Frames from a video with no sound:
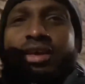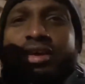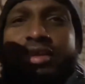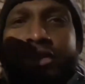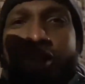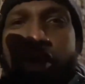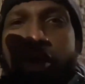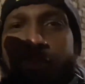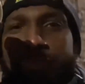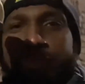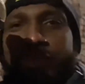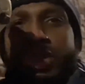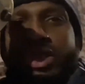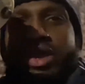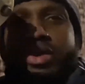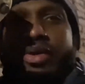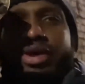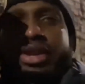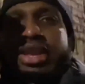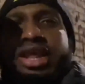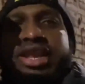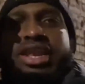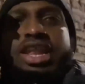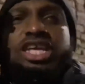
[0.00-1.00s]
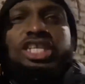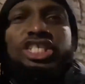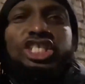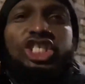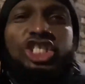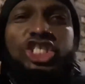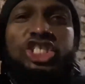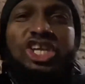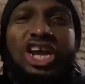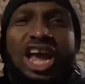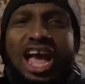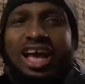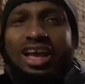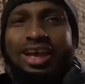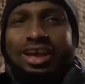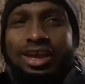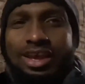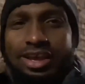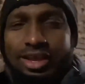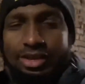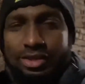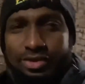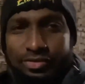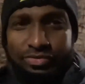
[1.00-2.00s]
Don't play with them and then chang.
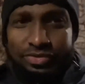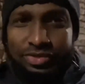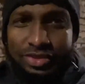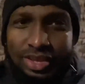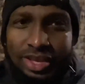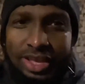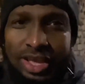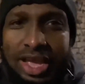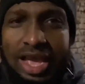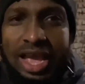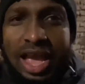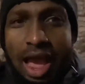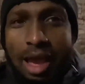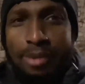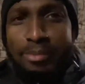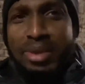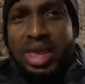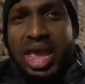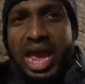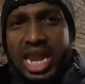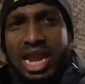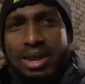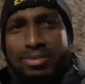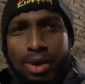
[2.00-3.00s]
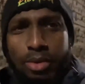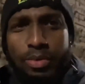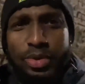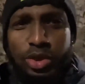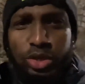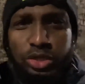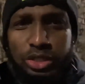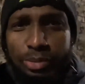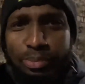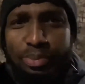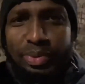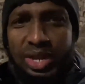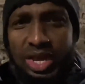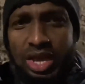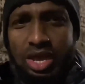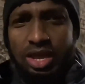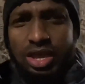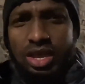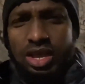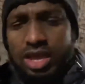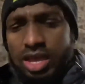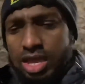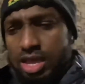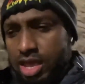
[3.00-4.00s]
I be a them I used to play.
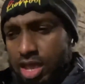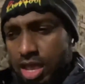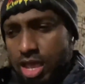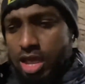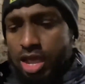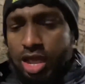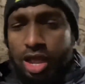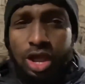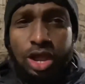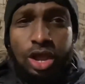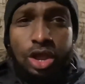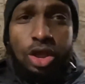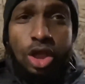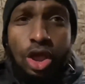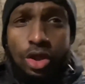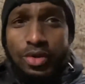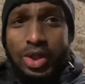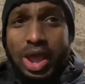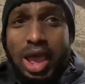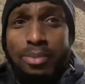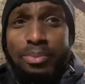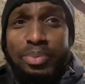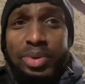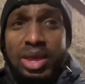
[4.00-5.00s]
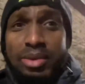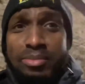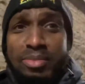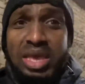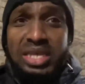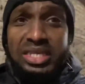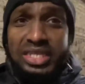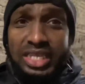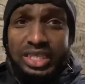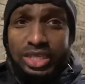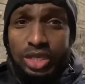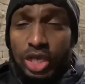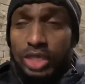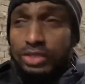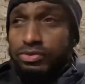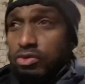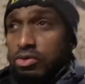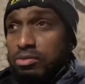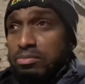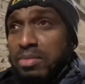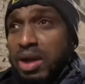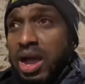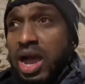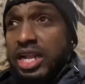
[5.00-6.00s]
When I play business house
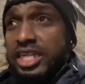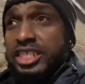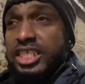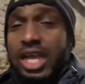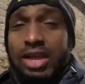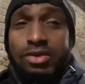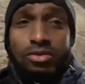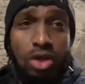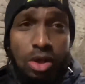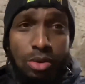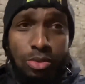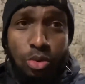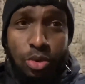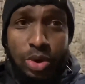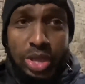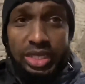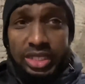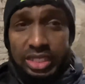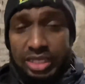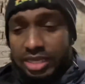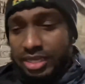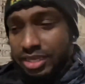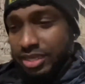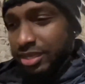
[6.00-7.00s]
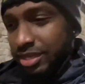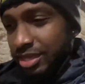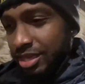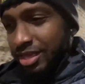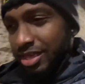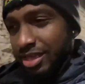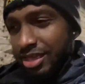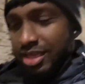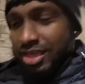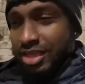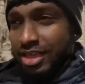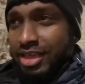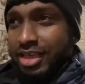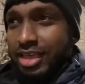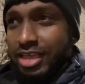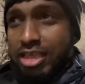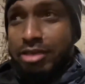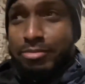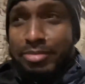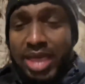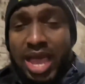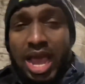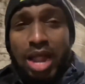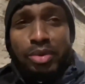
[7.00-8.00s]
football, Jerome Wait.
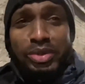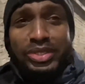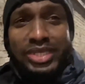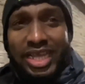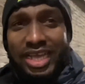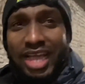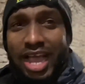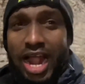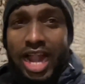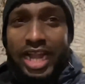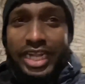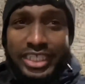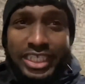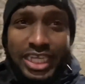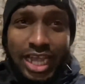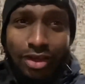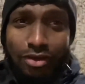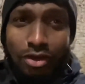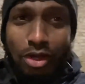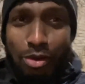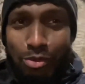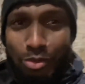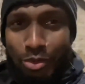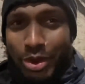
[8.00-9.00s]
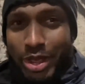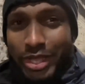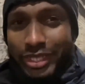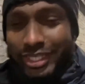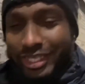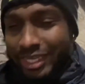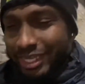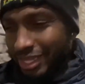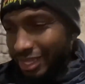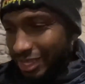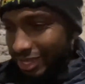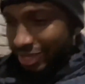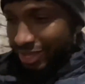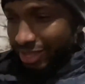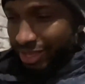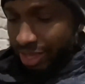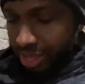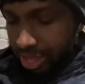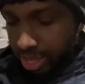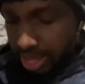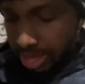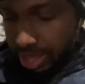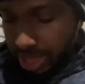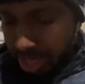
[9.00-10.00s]
Them me always call Jerome Wait.
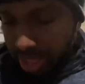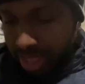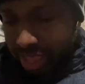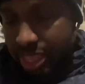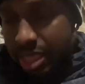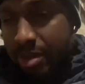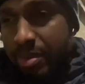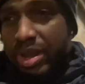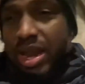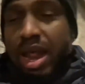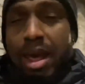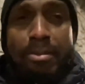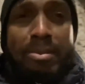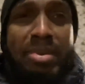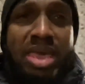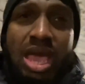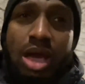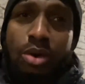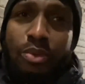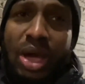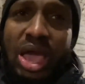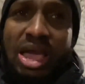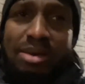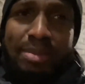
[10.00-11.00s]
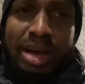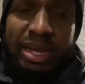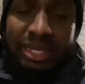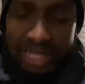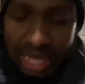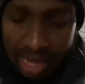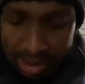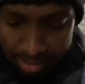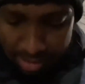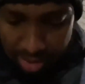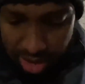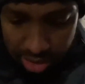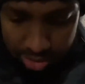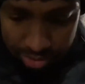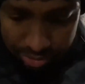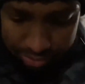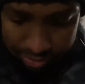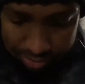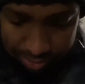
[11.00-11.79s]
Them man, I be a white bottom man.